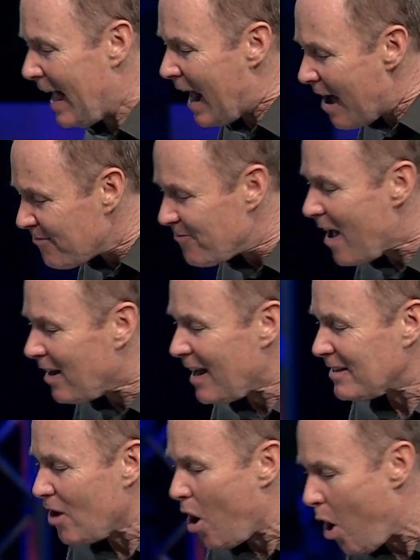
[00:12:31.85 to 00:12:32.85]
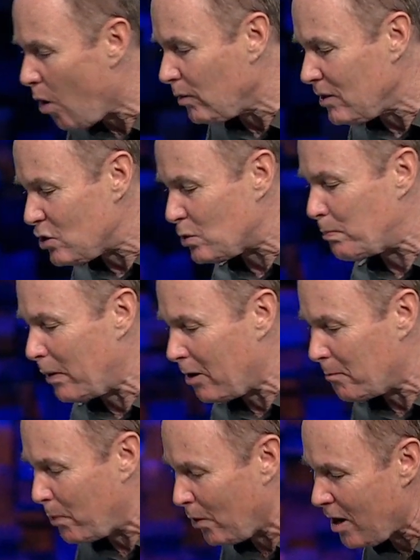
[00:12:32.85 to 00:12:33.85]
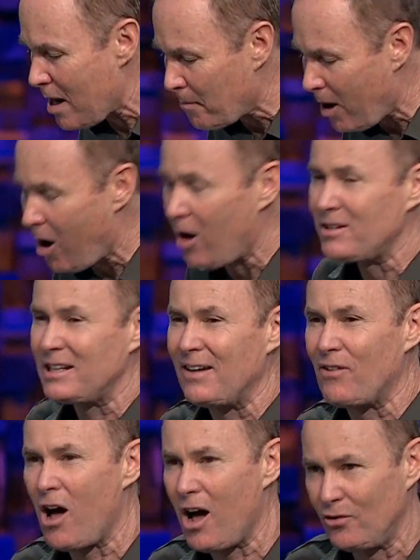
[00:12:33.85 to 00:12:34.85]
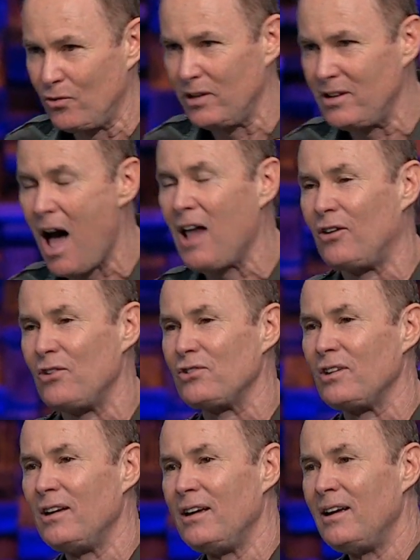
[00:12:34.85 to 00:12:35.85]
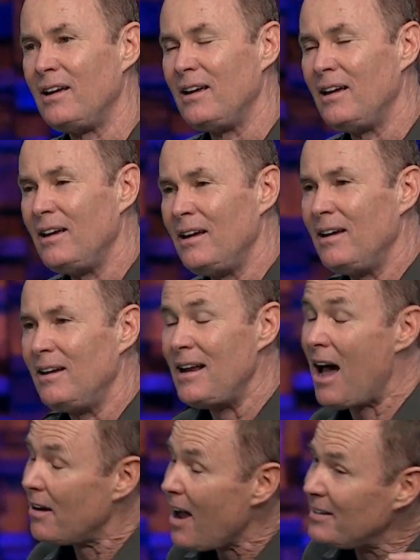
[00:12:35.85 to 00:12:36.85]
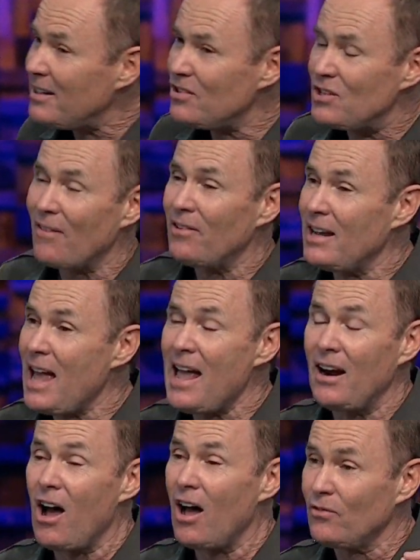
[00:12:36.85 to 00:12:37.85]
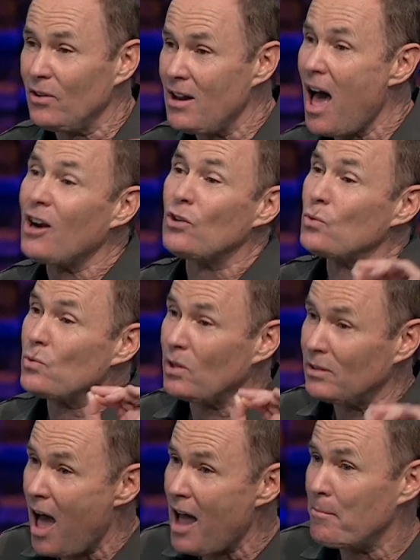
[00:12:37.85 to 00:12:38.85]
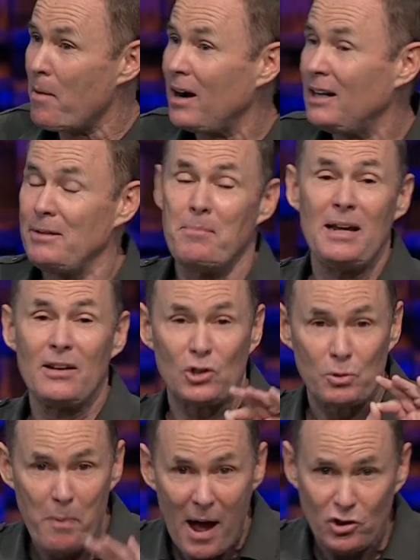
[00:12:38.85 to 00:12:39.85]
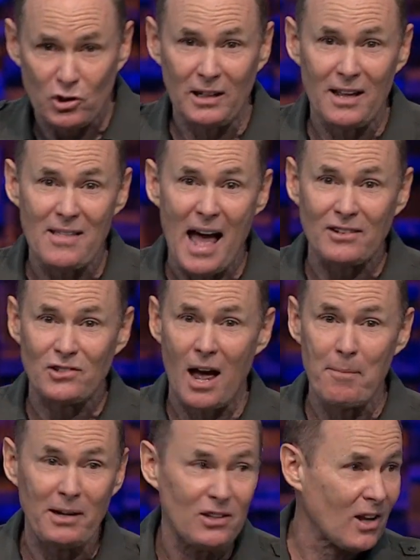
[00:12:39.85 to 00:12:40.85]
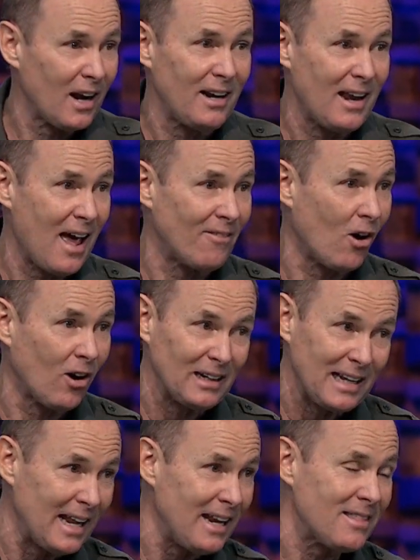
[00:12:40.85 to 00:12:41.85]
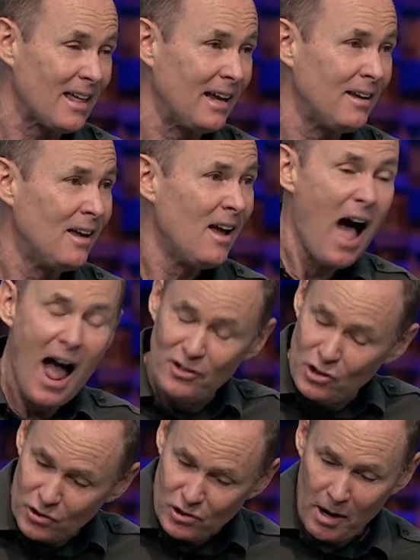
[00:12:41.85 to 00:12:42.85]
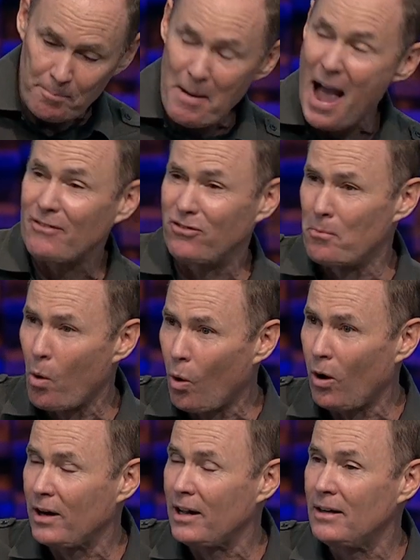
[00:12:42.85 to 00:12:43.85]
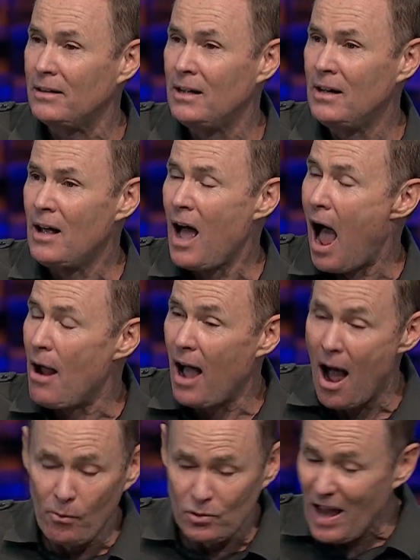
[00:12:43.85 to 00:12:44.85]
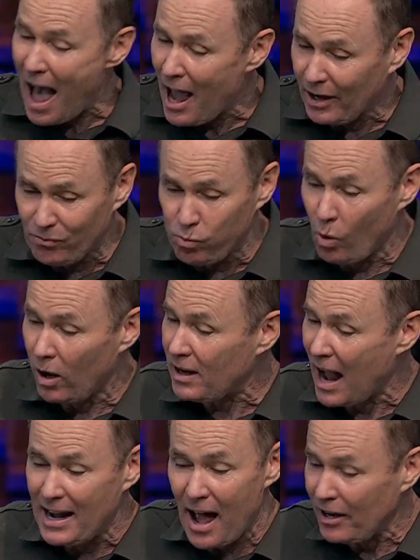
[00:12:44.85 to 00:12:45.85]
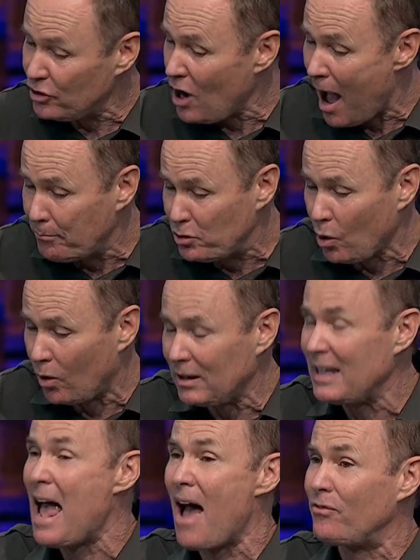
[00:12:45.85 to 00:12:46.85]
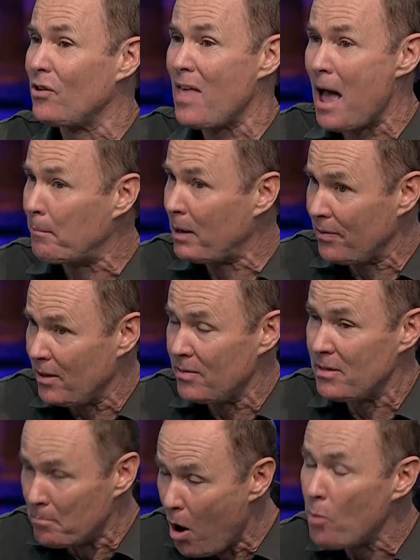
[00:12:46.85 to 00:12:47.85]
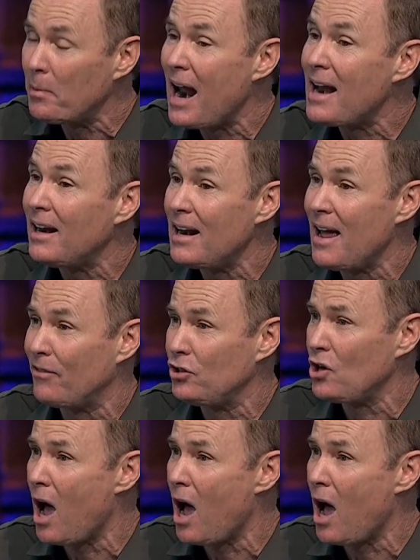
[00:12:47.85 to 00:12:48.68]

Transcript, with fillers: and I felt like the Holy Spirit put it on my heart to give $100. Now, in 1978, $100 was a lot of money to me, especially at that time because I didn't have hardly anything. I'd just come back from Oregon. I, I was out of work. I got a job shortly after that, but at the, the moment I didn't have a